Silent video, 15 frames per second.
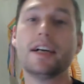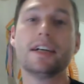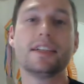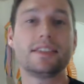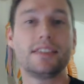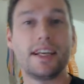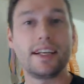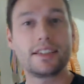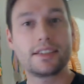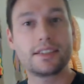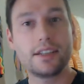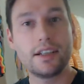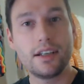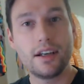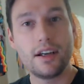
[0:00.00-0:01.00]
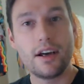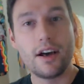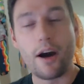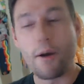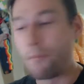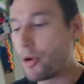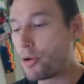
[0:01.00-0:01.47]
takes
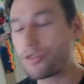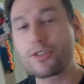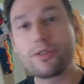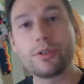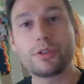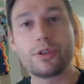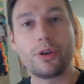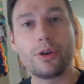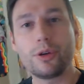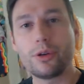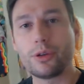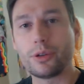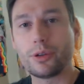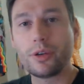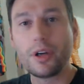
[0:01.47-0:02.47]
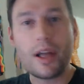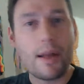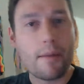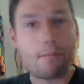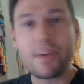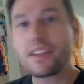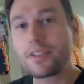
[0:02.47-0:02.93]
emotional toll,
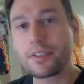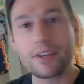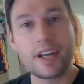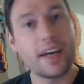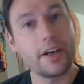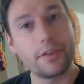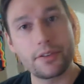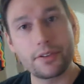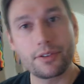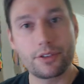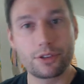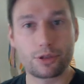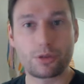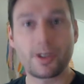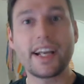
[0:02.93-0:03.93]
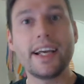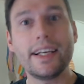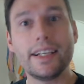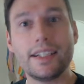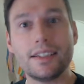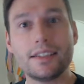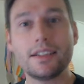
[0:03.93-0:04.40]
mental health
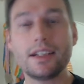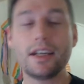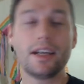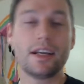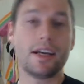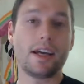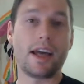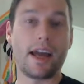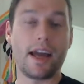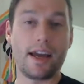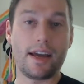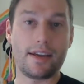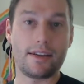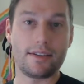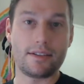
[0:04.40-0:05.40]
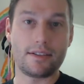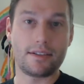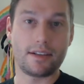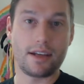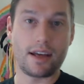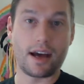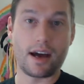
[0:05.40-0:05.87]
drain, and
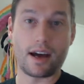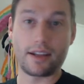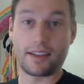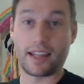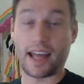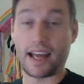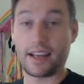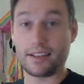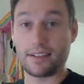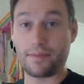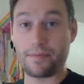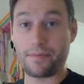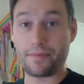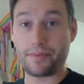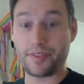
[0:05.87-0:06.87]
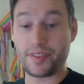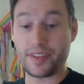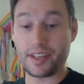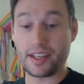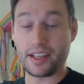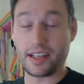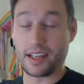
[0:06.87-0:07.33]
that
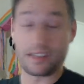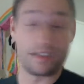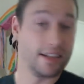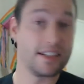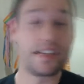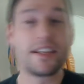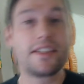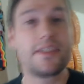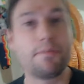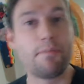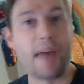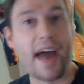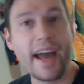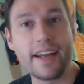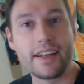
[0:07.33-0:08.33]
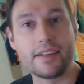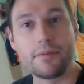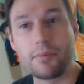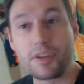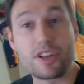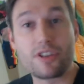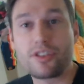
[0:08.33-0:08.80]
it's bad.
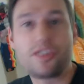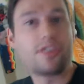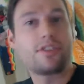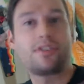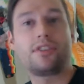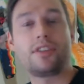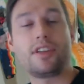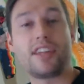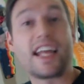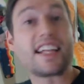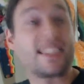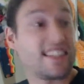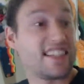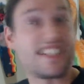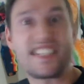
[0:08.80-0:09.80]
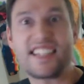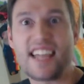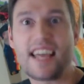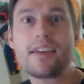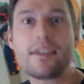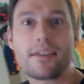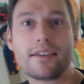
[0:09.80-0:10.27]
But there's that's the
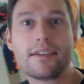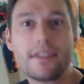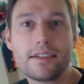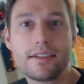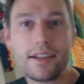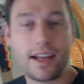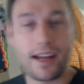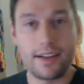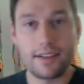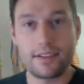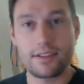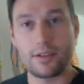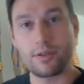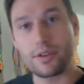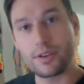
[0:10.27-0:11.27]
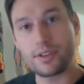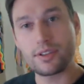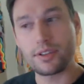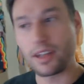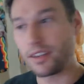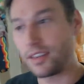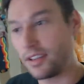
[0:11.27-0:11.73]
standard, and so there's
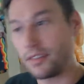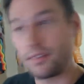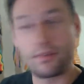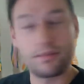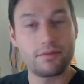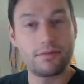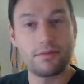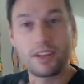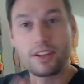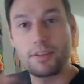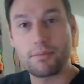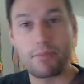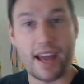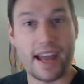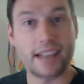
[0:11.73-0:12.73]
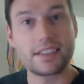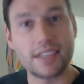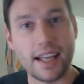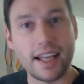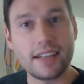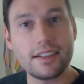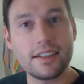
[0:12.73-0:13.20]
nothing past
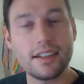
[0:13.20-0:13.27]
that